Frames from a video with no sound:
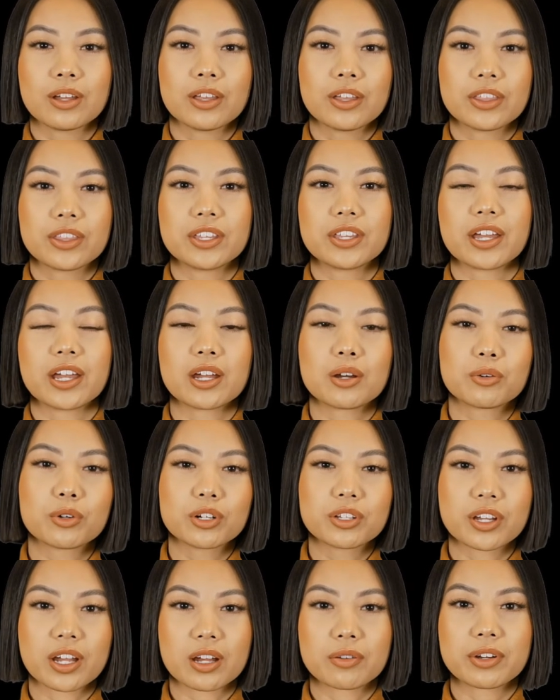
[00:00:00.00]
Today we're
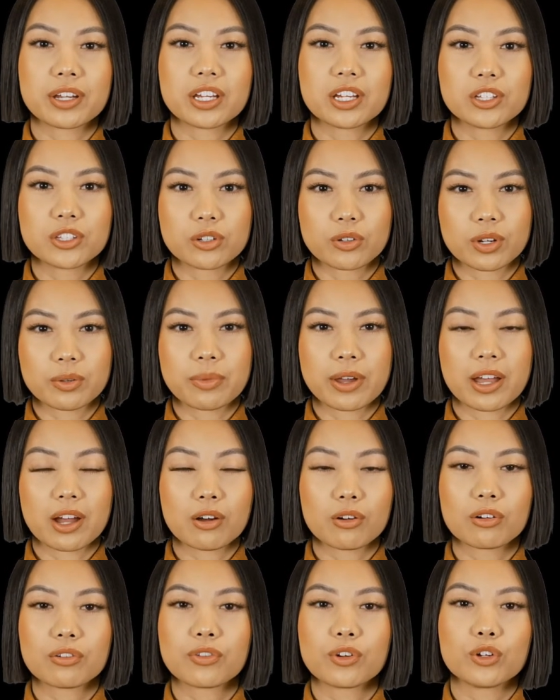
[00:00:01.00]
diving into a
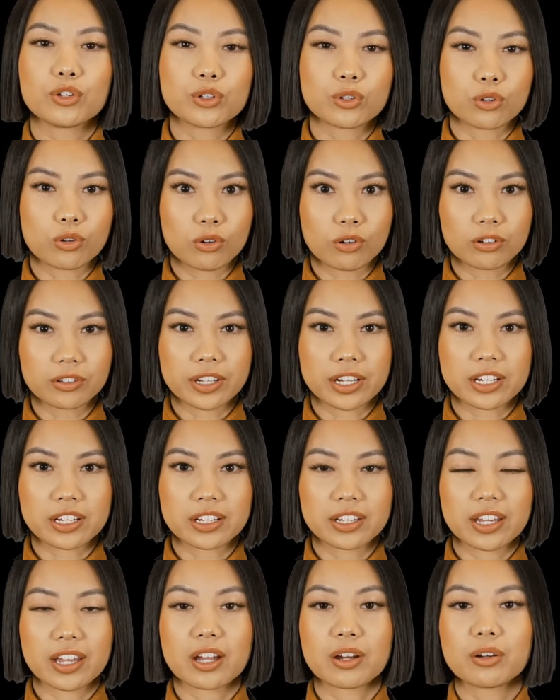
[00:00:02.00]
powerful tool that
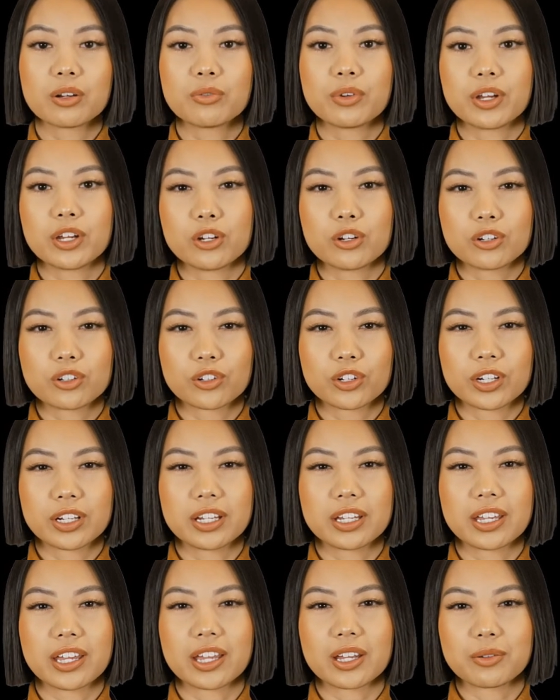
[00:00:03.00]
can elevate your
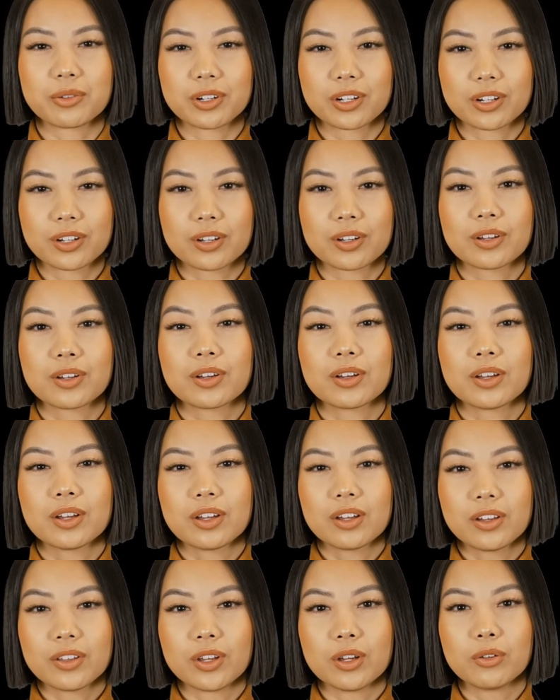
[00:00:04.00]
trading game,
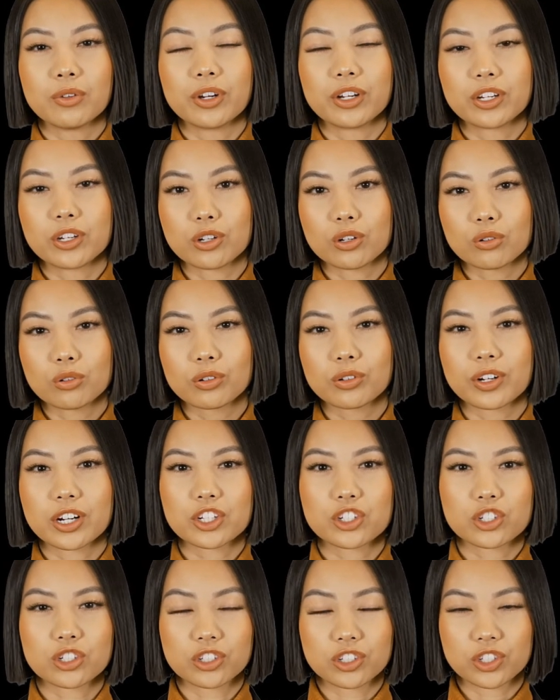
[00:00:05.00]
the Linear
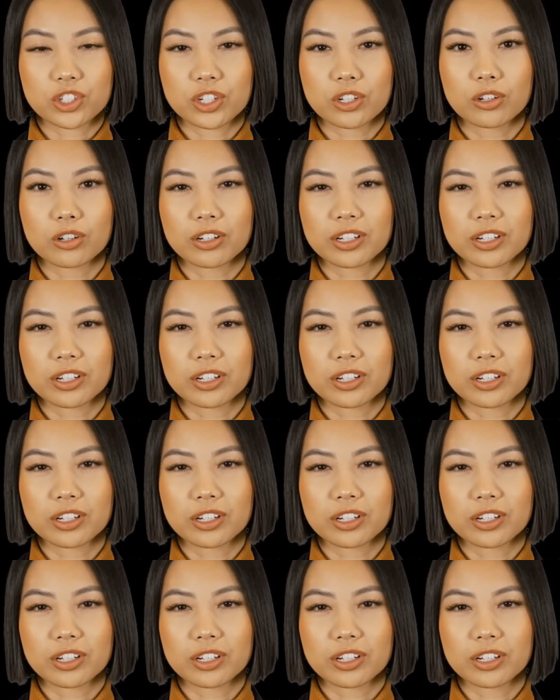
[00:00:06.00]
Regression Channel